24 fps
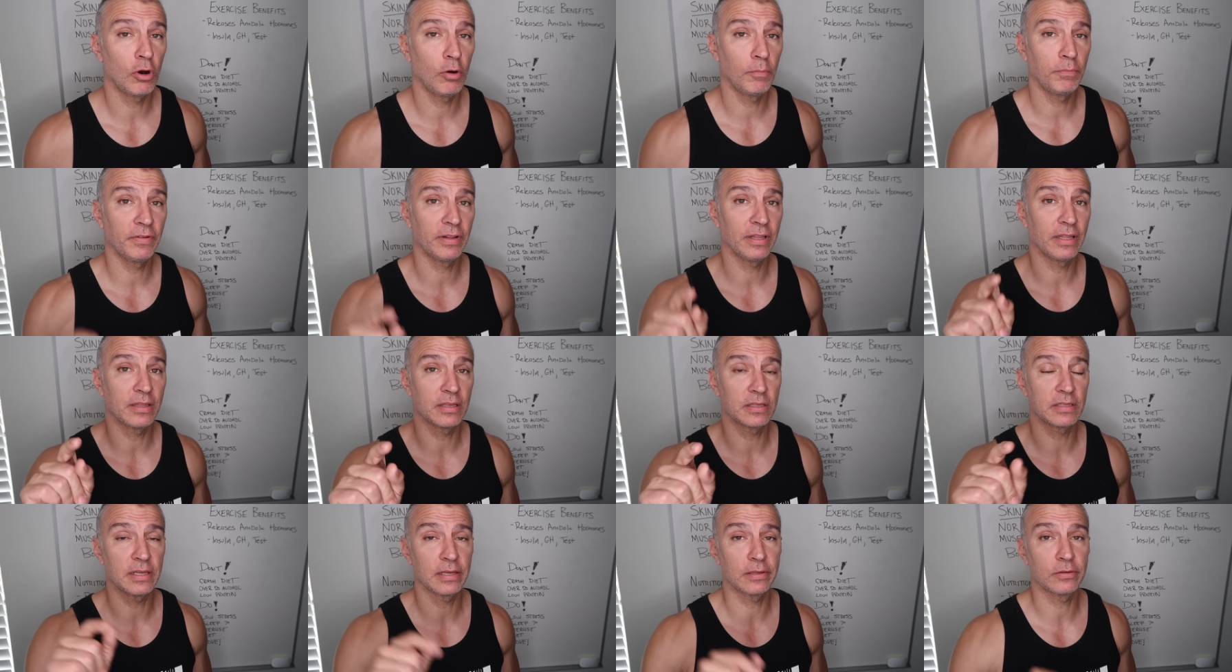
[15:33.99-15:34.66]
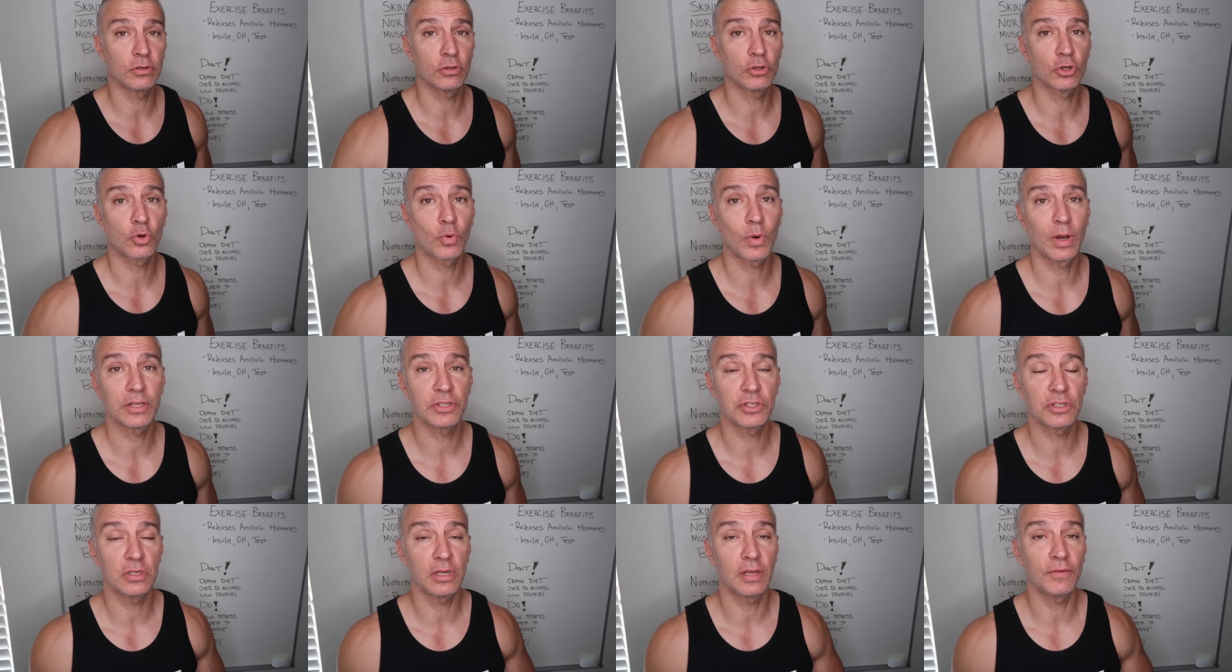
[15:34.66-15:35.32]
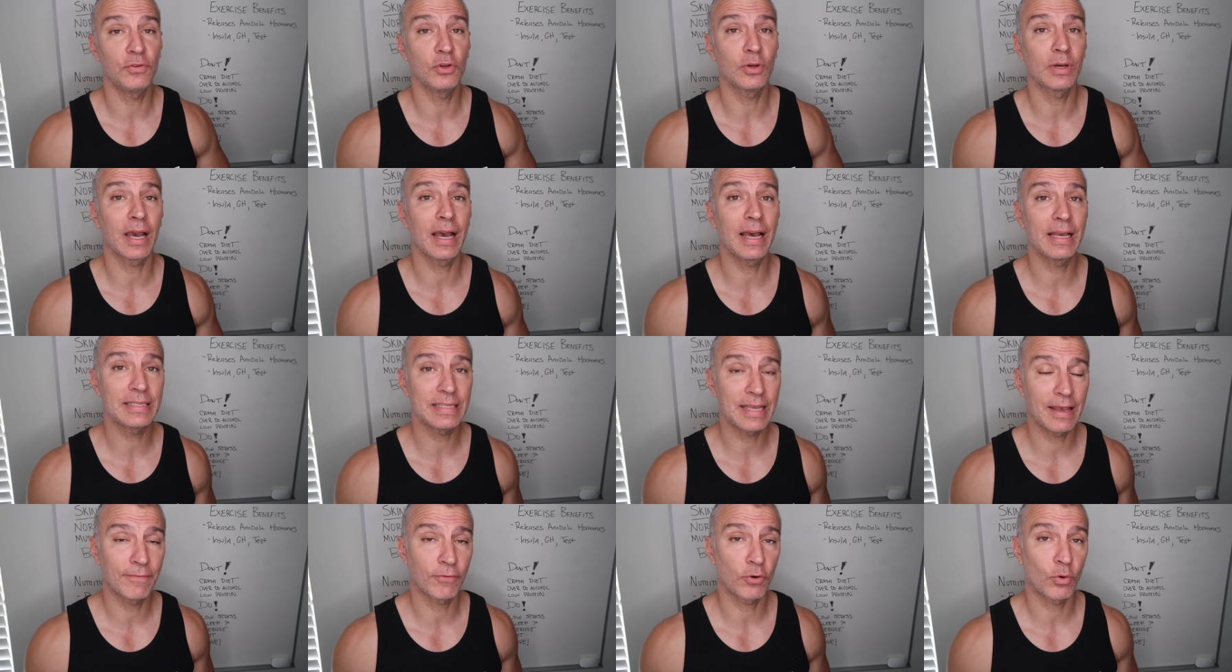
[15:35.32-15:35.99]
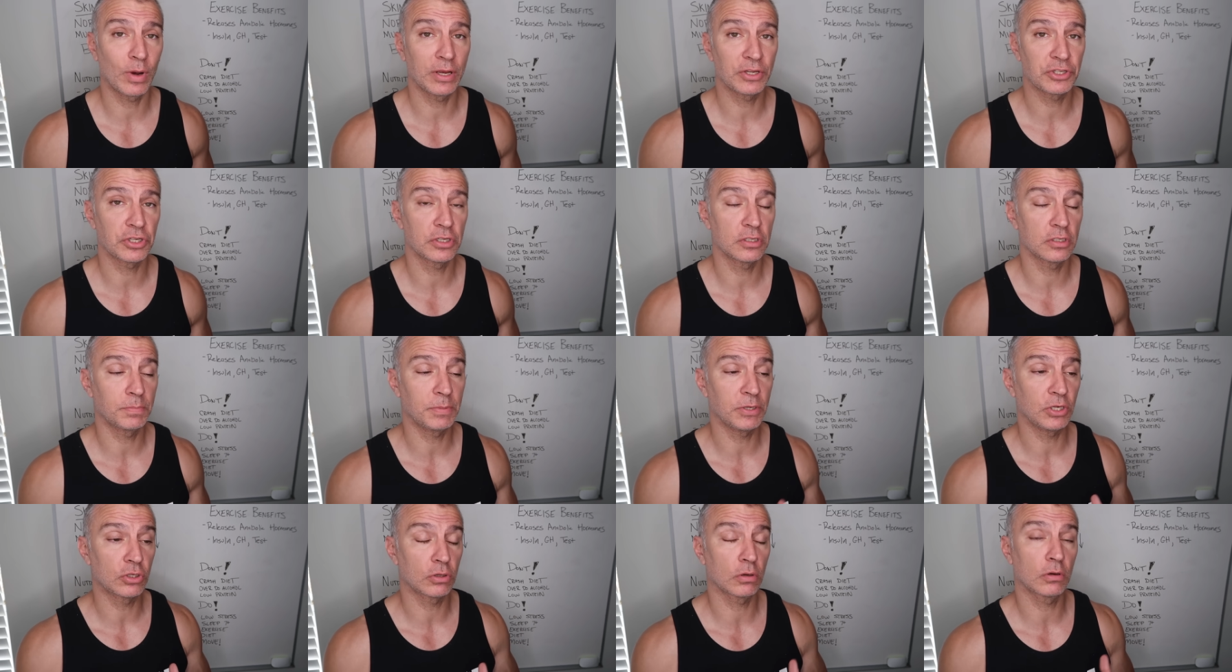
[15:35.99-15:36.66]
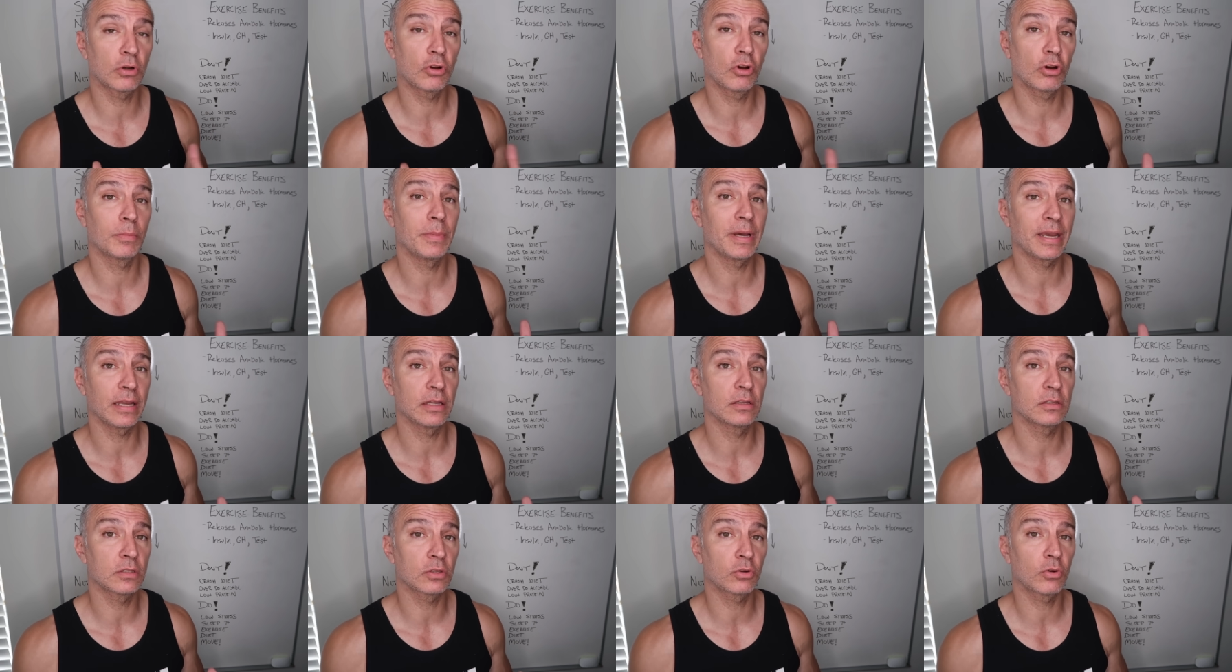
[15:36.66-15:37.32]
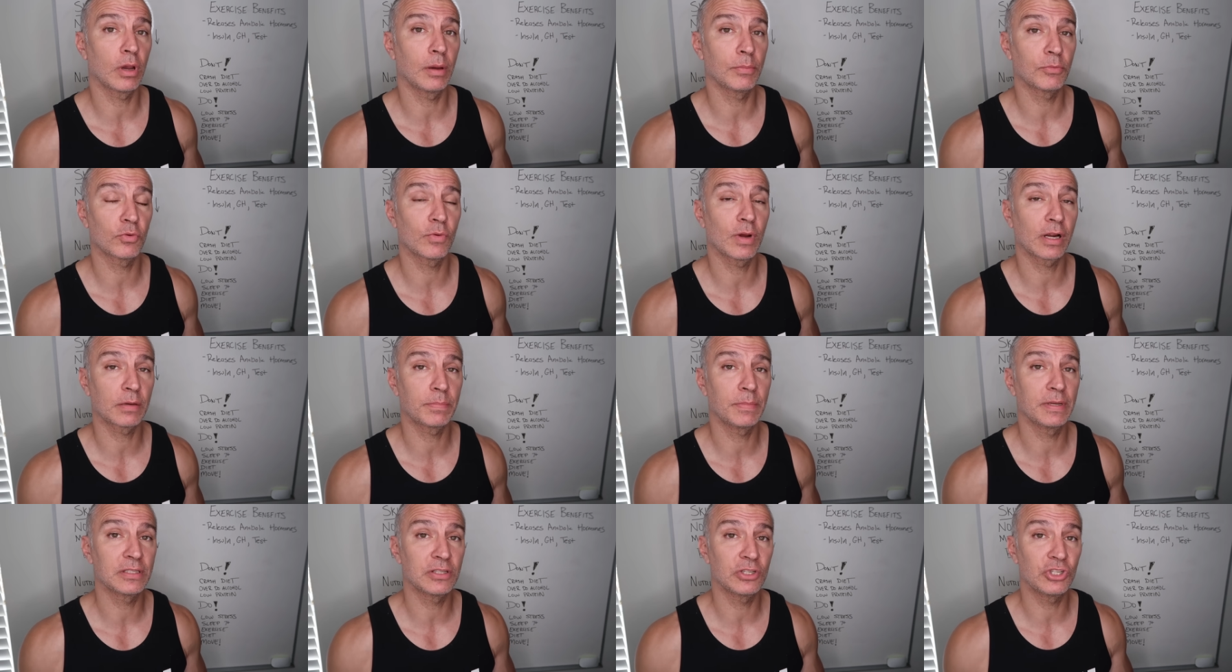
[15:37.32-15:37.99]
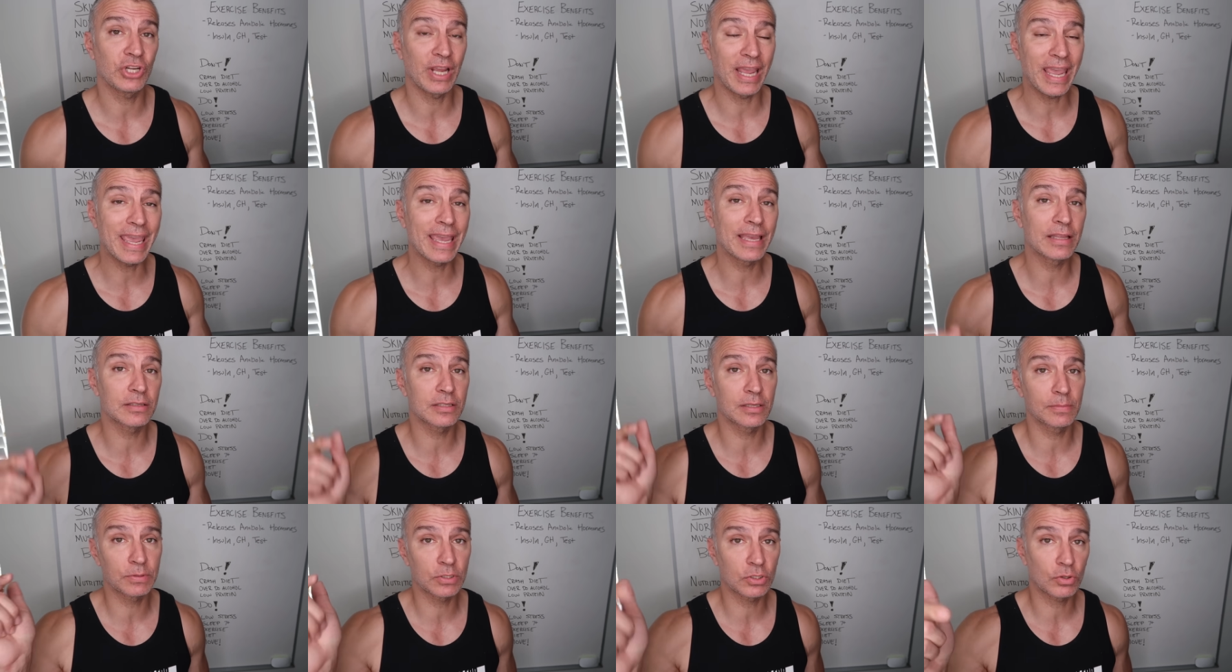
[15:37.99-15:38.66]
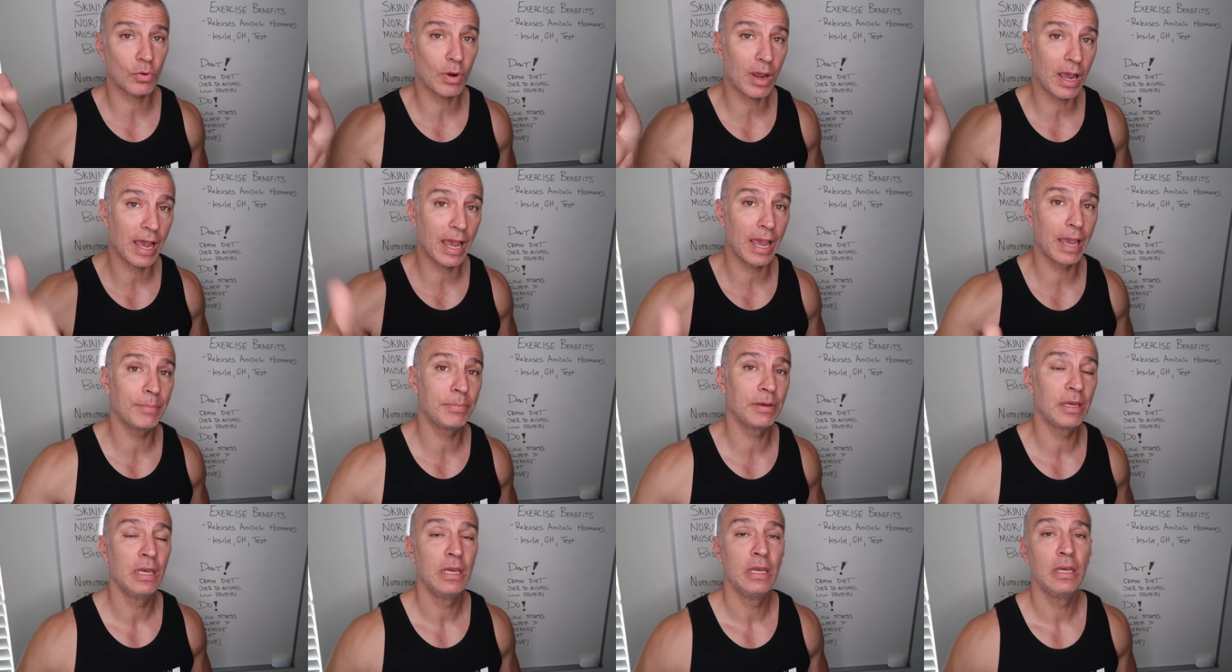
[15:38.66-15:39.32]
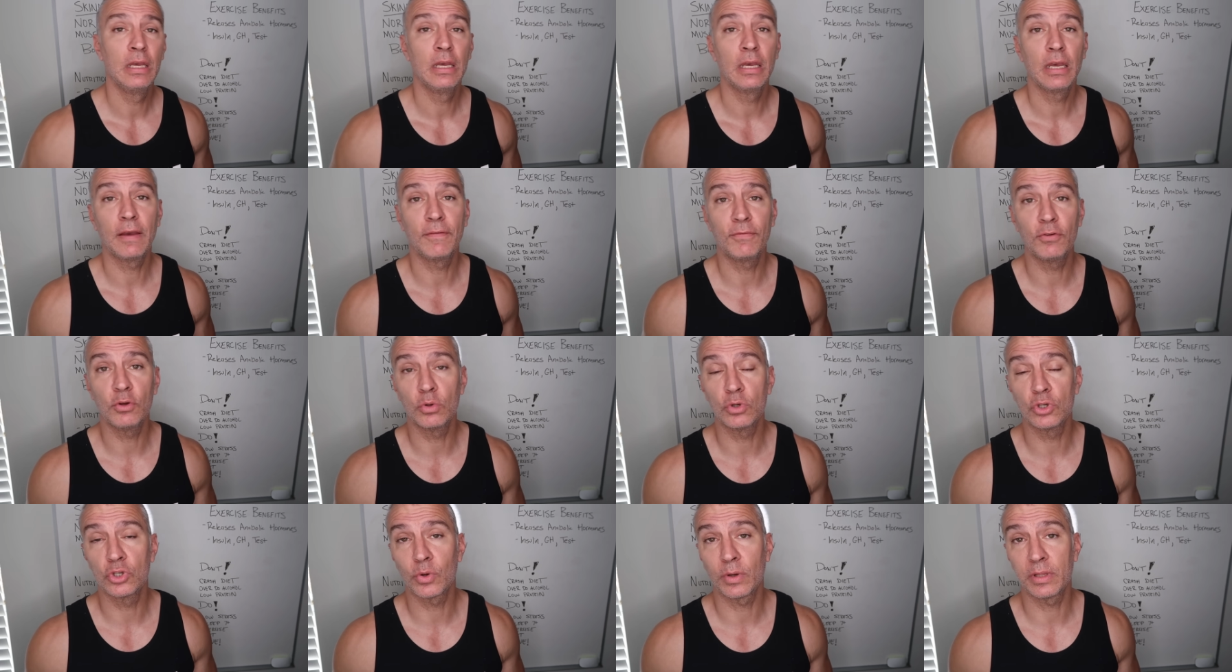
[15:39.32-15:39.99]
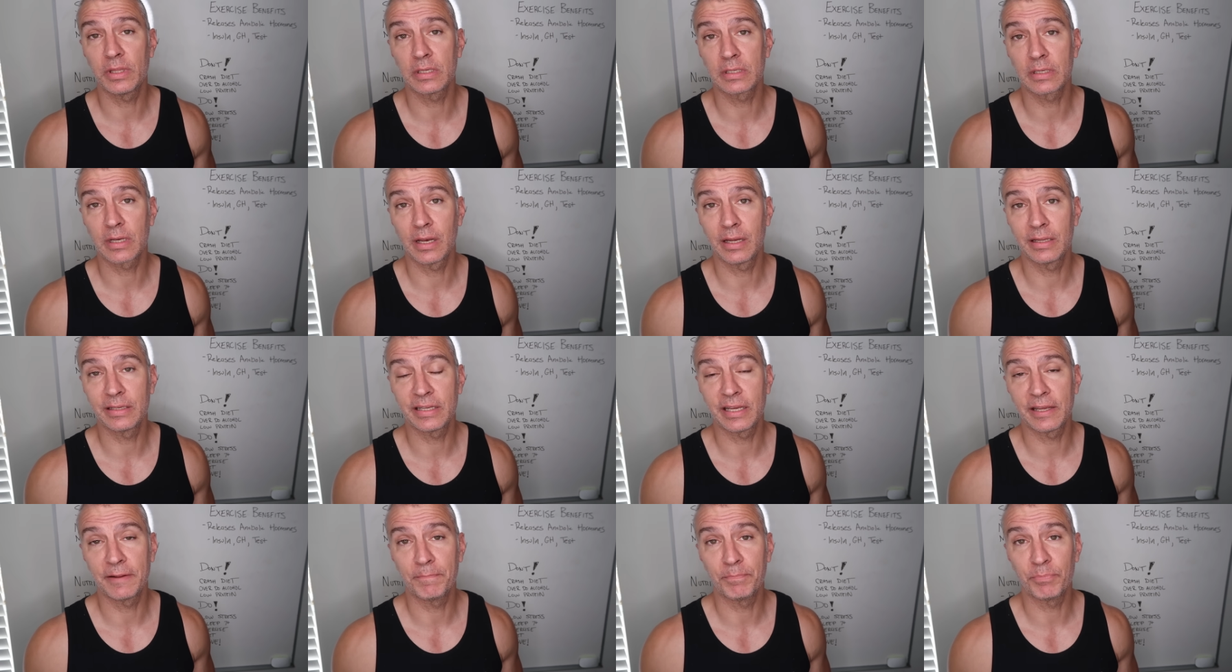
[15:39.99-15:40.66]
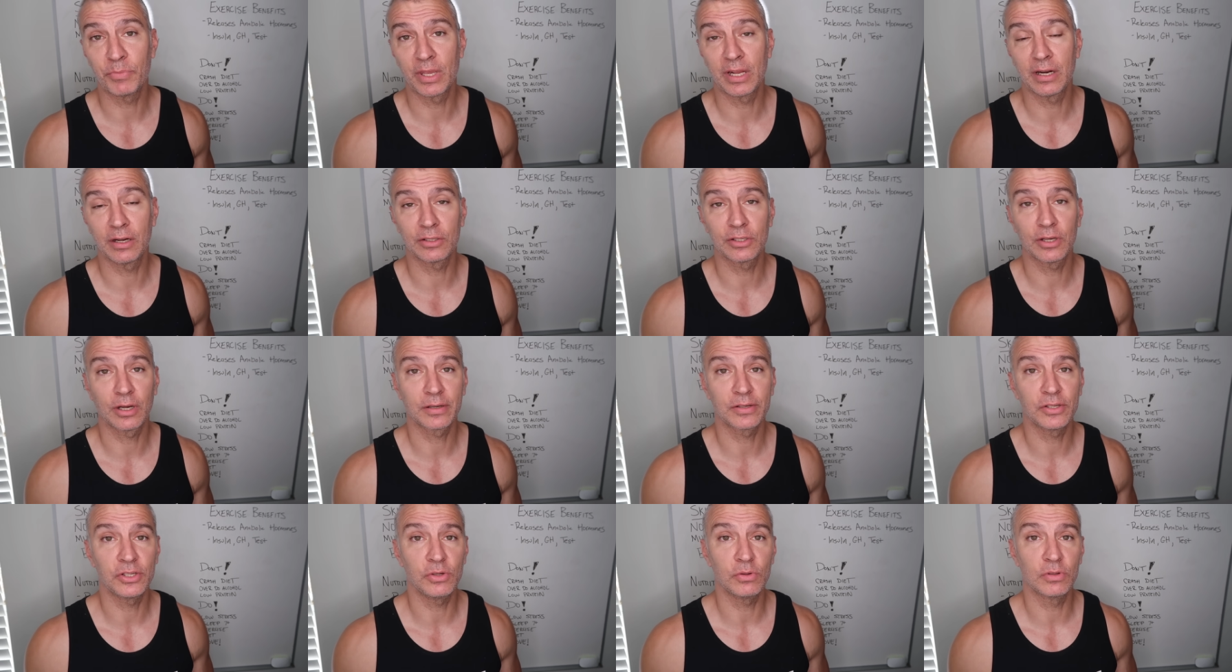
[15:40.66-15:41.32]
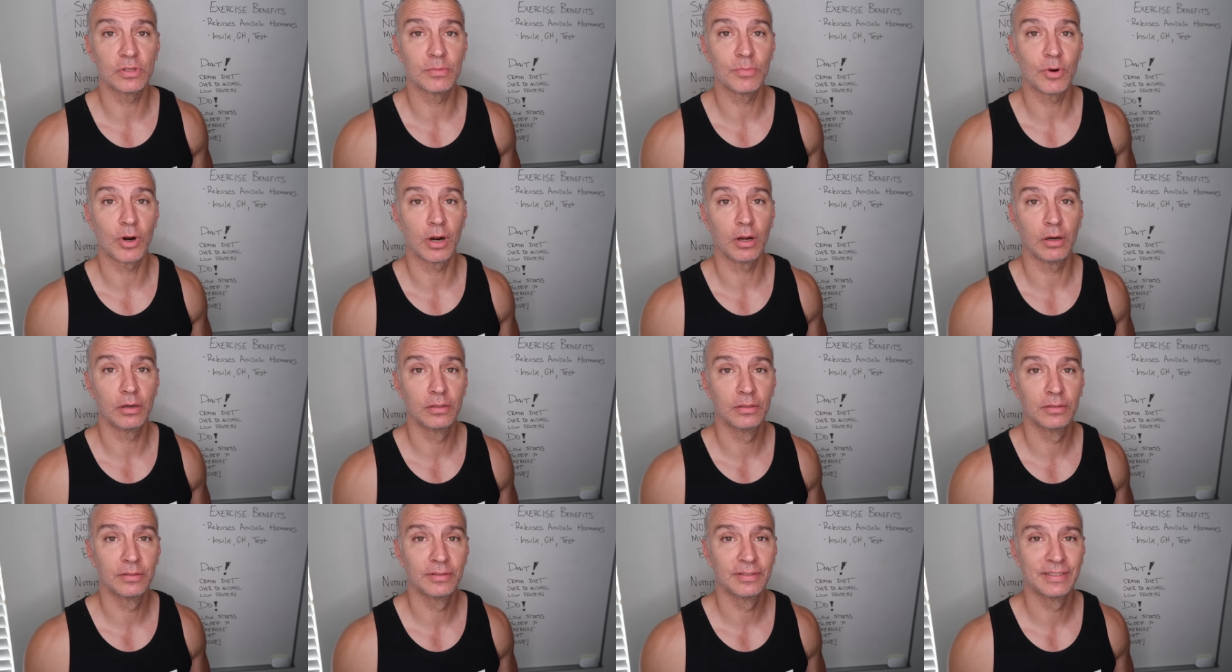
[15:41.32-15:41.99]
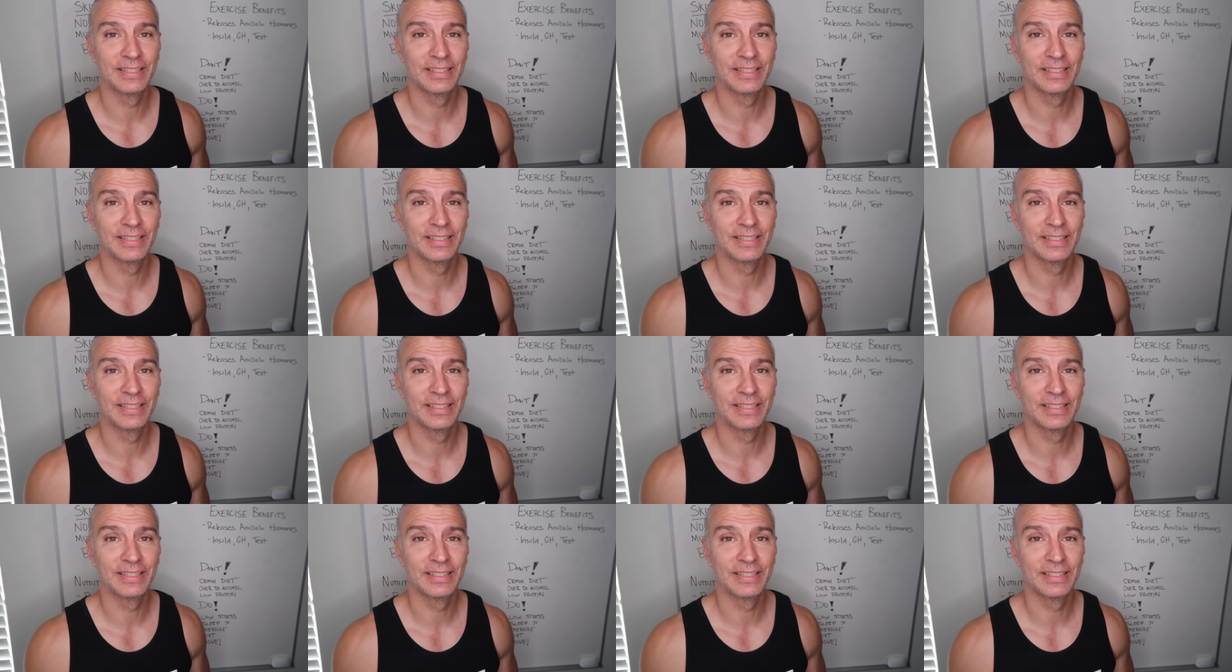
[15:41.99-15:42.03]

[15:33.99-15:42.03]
Hopefully, this answered your question. If you guys have questions, be sure to go to my Instagram direct message and subscribe if you enjoy this content, and I'll talk to you tomorrow.